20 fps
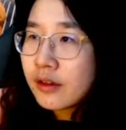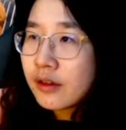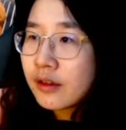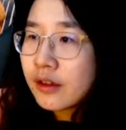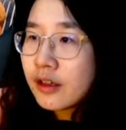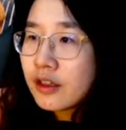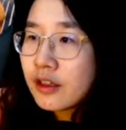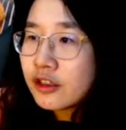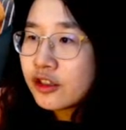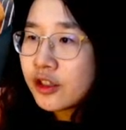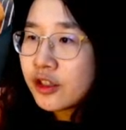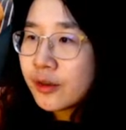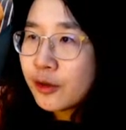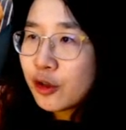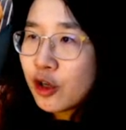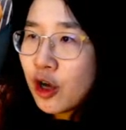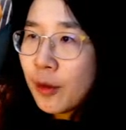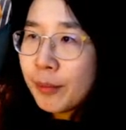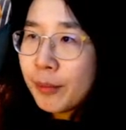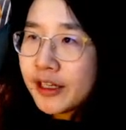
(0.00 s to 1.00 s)
I'm going to
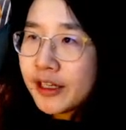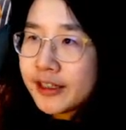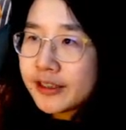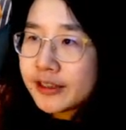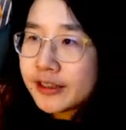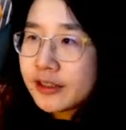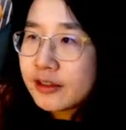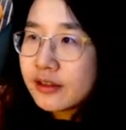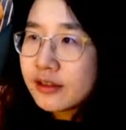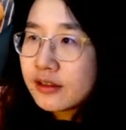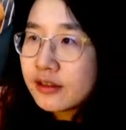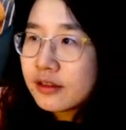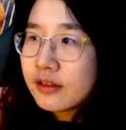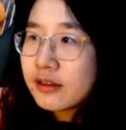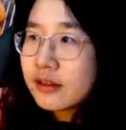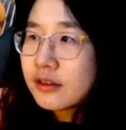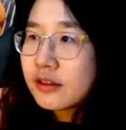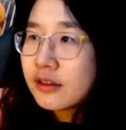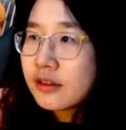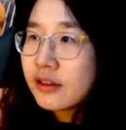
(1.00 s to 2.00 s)
copy this.
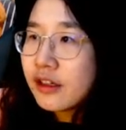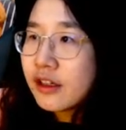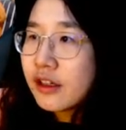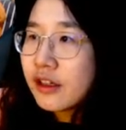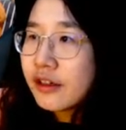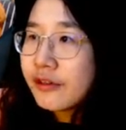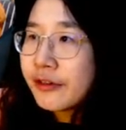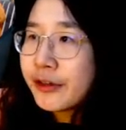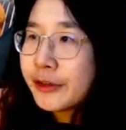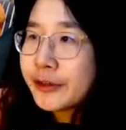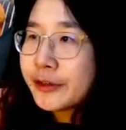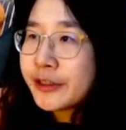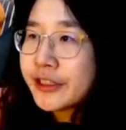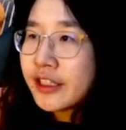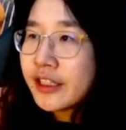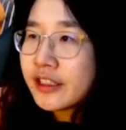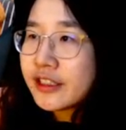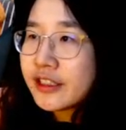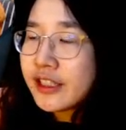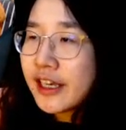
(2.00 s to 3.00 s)
Reducing the
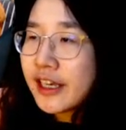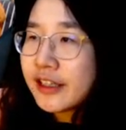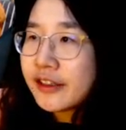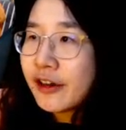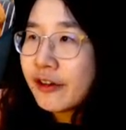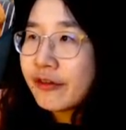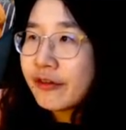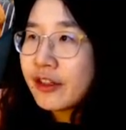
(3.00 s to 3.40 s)
size of this